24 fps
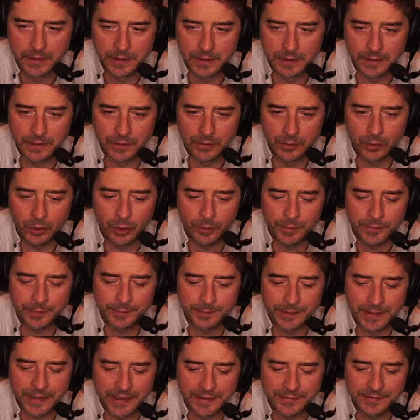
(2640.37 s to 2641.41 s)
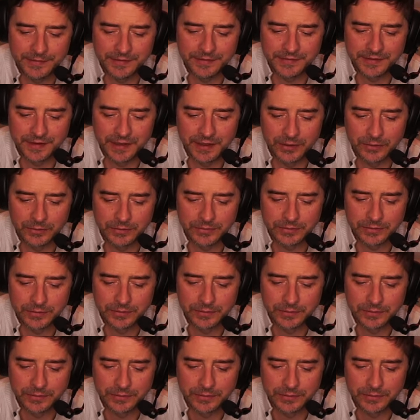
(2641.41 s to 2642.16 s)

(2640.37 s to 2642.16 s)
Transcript: I hope it pans out.